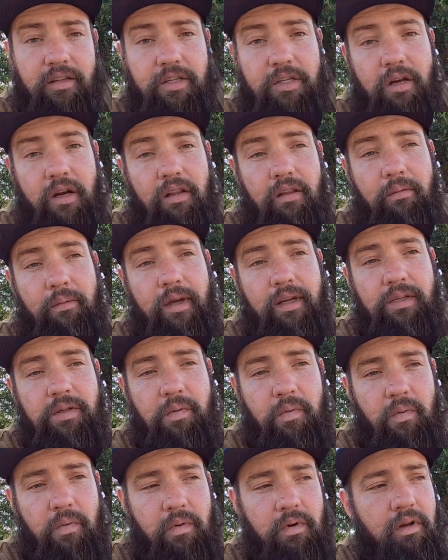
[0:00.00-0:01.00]
this trailer makes
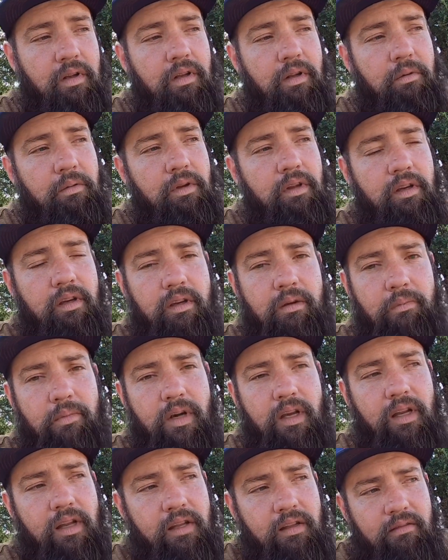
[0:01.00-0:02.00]
really good
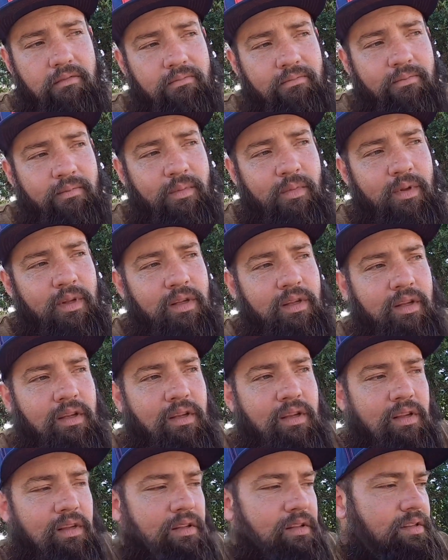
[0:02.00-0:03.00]
money,
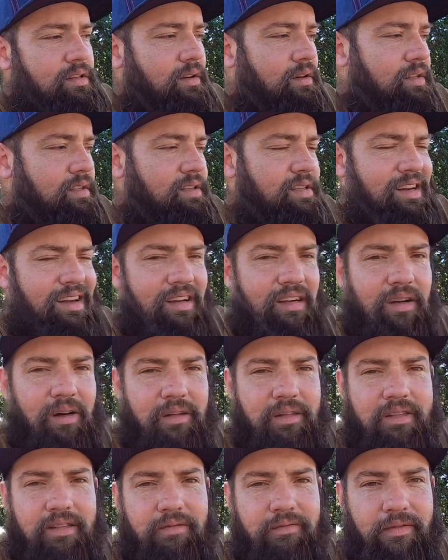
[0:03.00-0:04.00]
so it's not
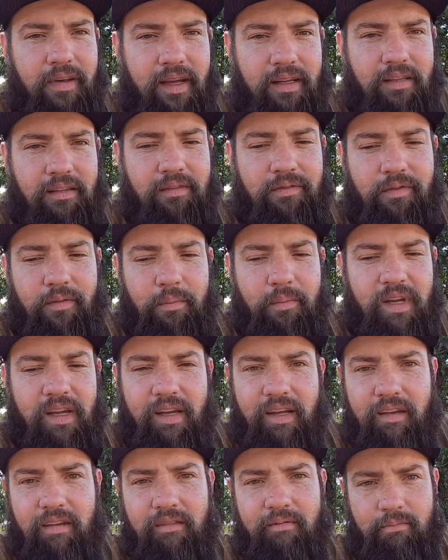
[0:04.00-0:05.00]
cost effective for me
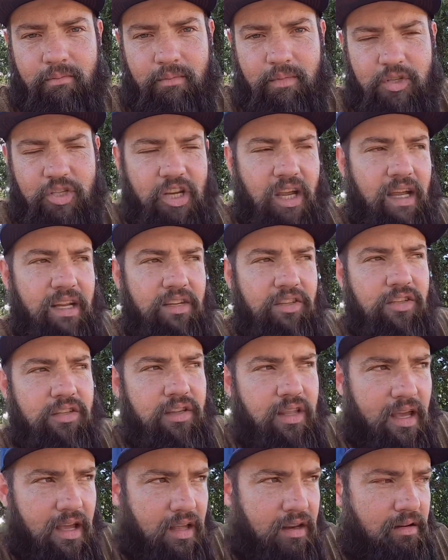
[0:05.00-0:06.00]
to change
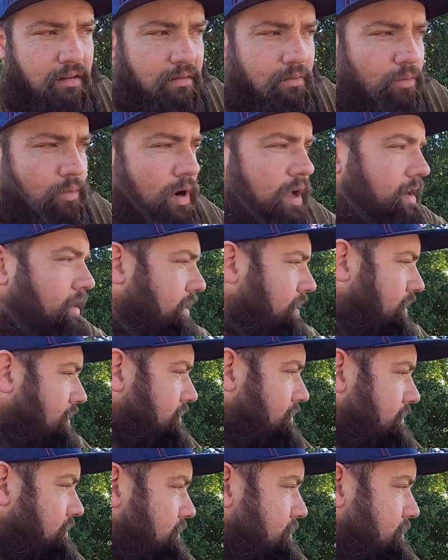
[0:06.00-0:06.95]
that right now.